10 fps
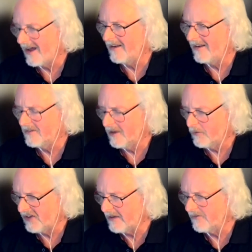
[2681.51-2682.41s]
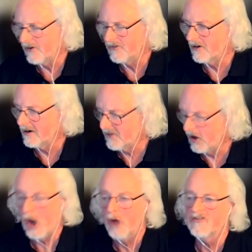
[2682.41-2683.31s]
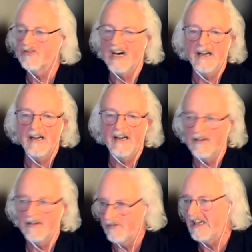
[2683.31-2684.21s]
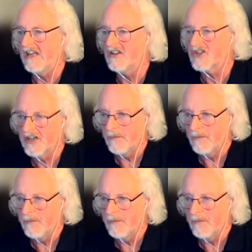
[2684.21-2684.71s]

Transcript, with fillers: a, they were taking photographs at a low tide of a beach,